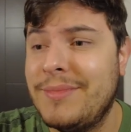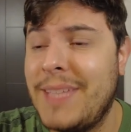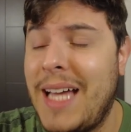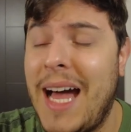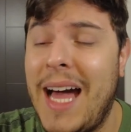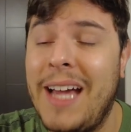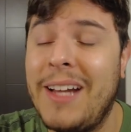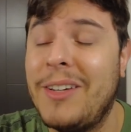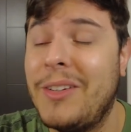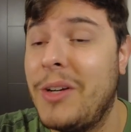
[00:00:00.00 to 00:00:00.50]

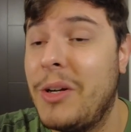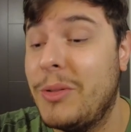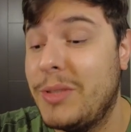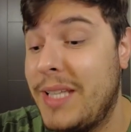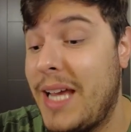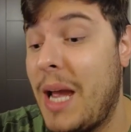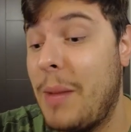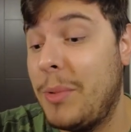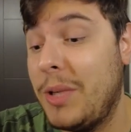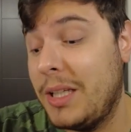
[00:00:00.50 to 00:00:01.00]
I don't know what's
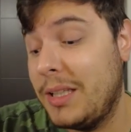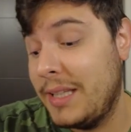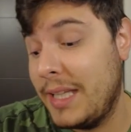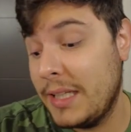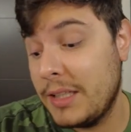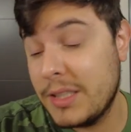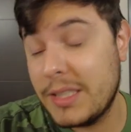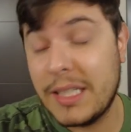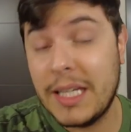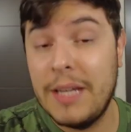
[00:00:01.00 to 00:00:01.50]
happening. They
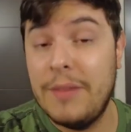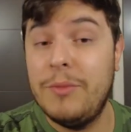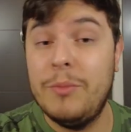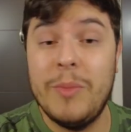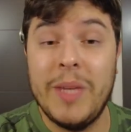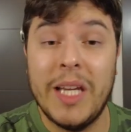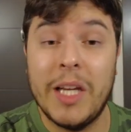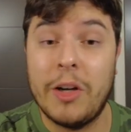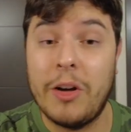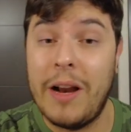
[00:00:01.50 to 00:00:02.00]
just give
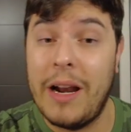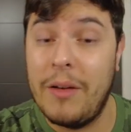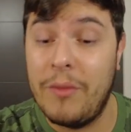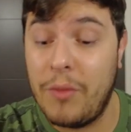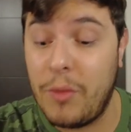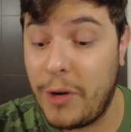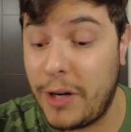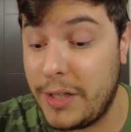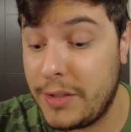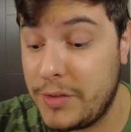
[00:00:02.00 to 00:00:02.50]
me a credit
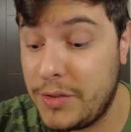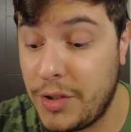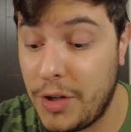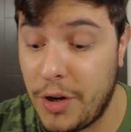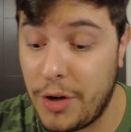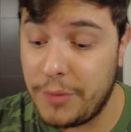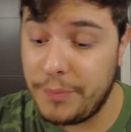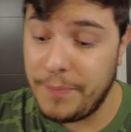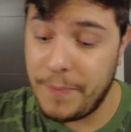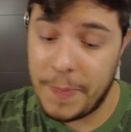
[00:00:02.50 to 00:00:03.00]
for it.
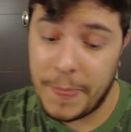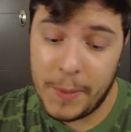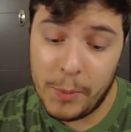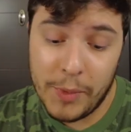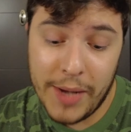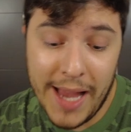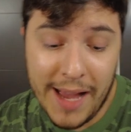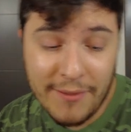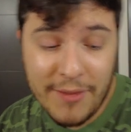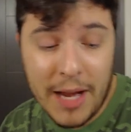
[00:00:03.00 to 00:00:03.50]
So
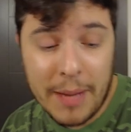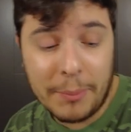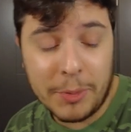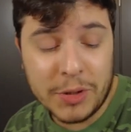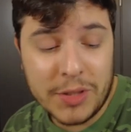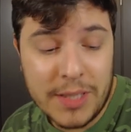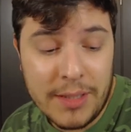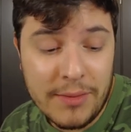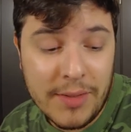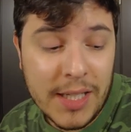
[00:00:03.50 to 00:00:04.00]
we have Apple
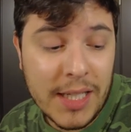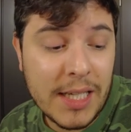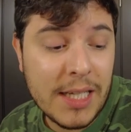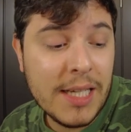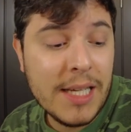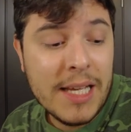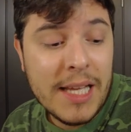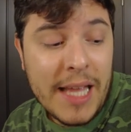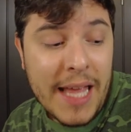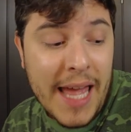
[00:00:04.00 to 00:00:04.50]

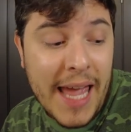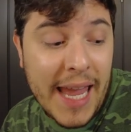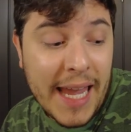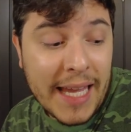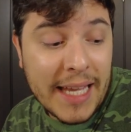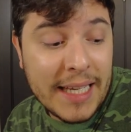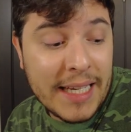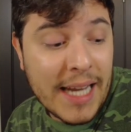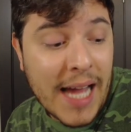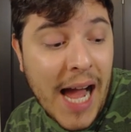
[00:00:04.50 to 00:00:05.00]
TV,
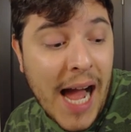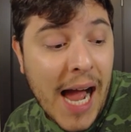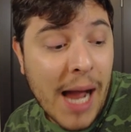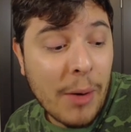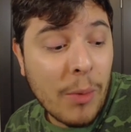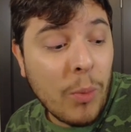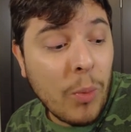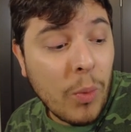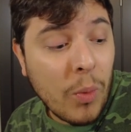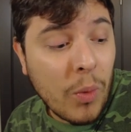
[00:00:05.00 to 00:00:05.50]
and
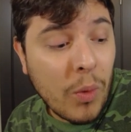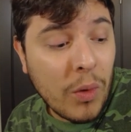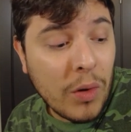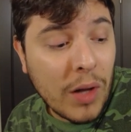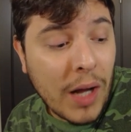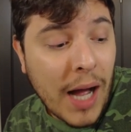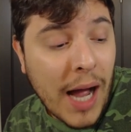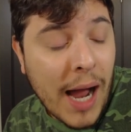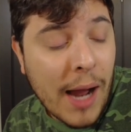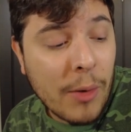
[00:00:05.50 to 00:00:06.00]
I
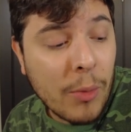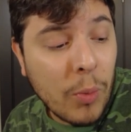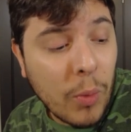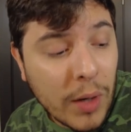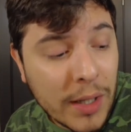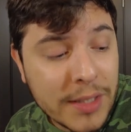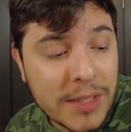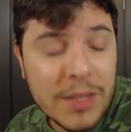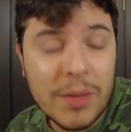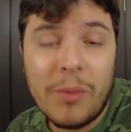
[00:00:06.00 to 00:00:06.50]
I
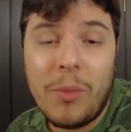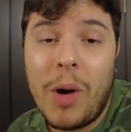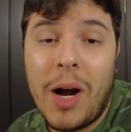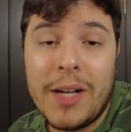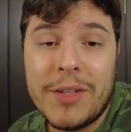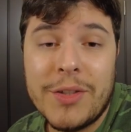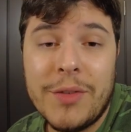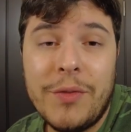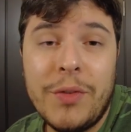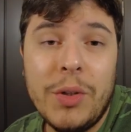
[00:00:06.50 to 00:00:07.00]
want to
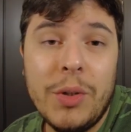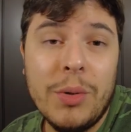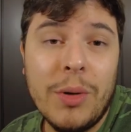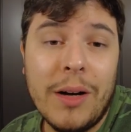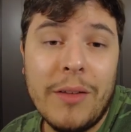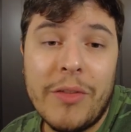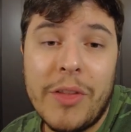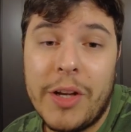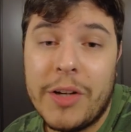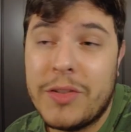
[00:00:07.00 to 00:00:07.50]
watch a few
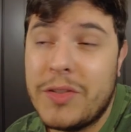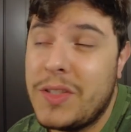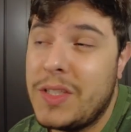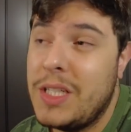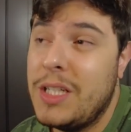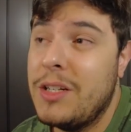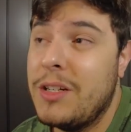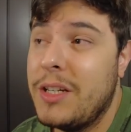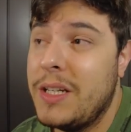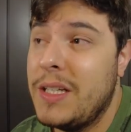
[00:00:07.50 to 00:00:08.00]
of their
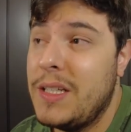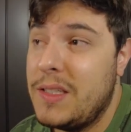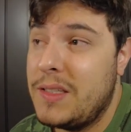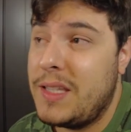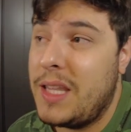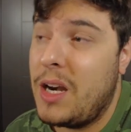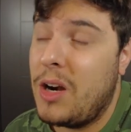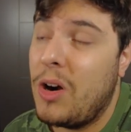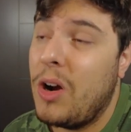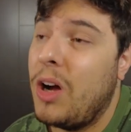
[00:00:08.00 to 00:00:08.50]
series
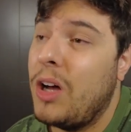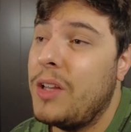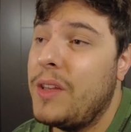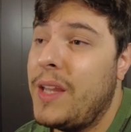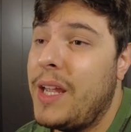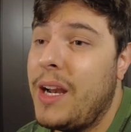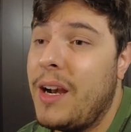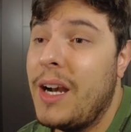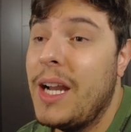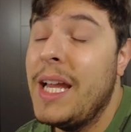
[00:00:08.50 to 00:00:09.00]
that are on
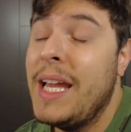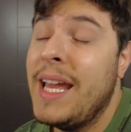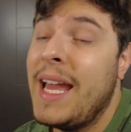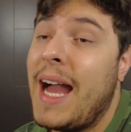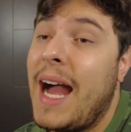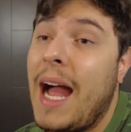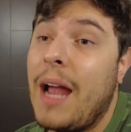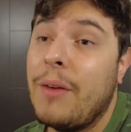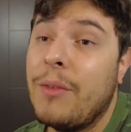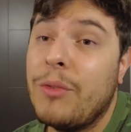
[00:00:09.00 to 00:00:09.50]
there.
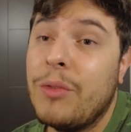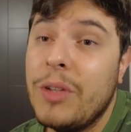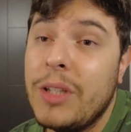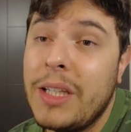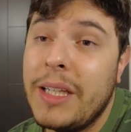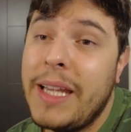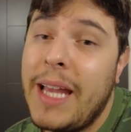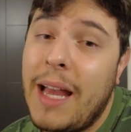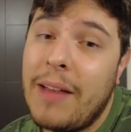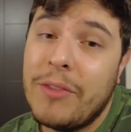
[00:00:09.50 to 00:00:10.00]
I
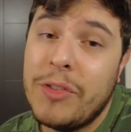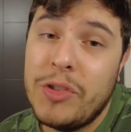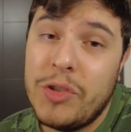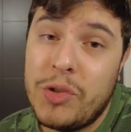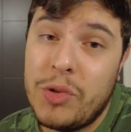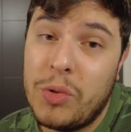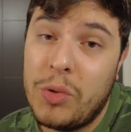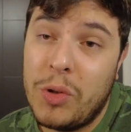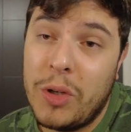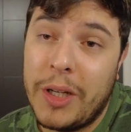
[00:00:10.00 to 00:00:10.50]
really have
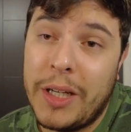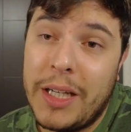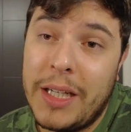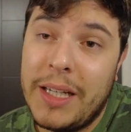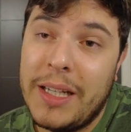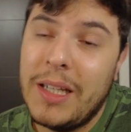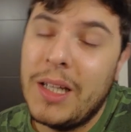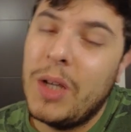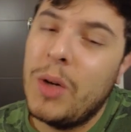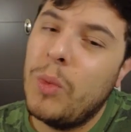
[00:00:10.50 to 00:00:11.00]

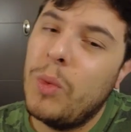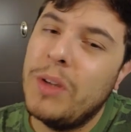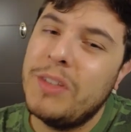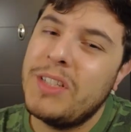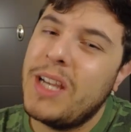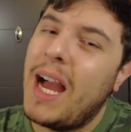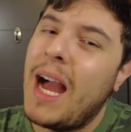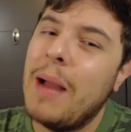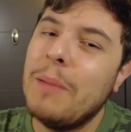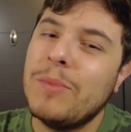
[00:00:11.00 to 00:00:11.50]
enjoyed,
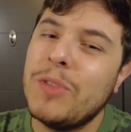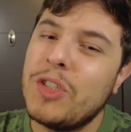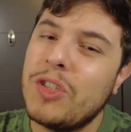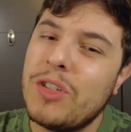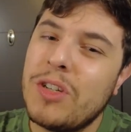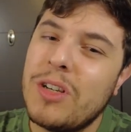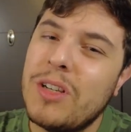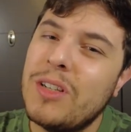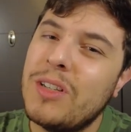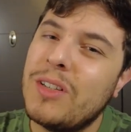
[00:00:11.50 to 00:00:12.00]
which I'm
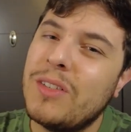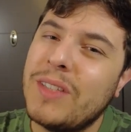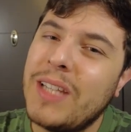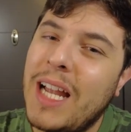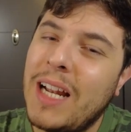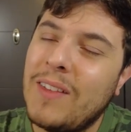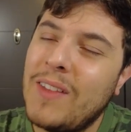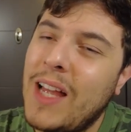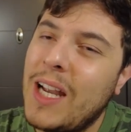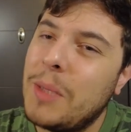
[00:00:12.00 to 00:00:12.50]
sure
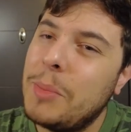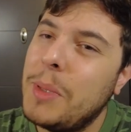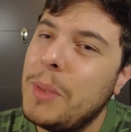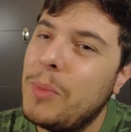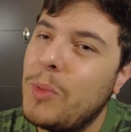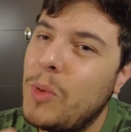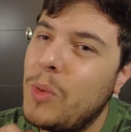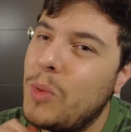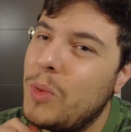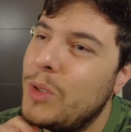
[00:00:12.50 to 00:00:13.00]
not a lot of
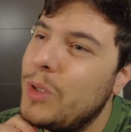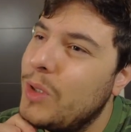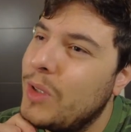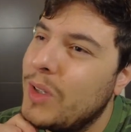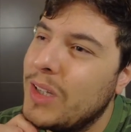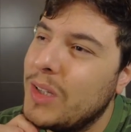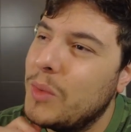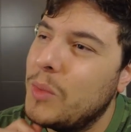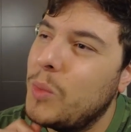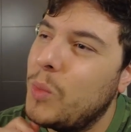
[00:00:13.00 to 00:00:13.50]
people
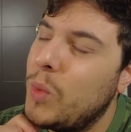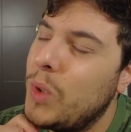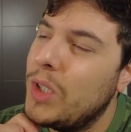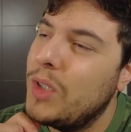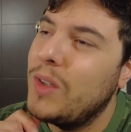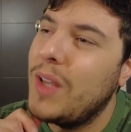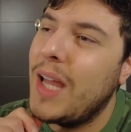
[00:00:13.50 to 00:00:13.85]
will